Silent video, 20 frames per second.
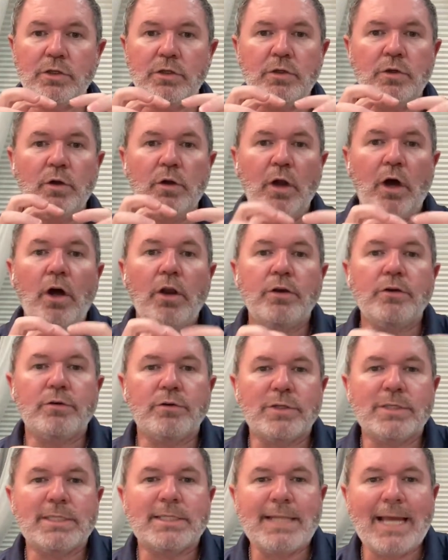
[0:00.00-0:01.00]
You'll
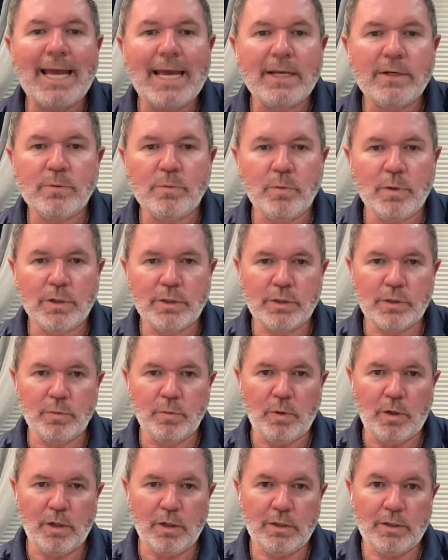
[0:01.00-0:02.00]
understand where
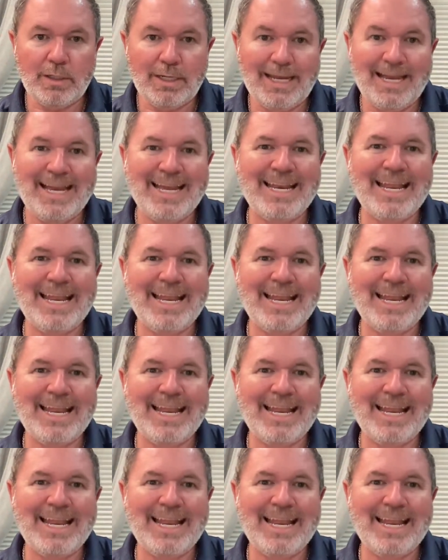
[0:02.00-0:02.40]
you are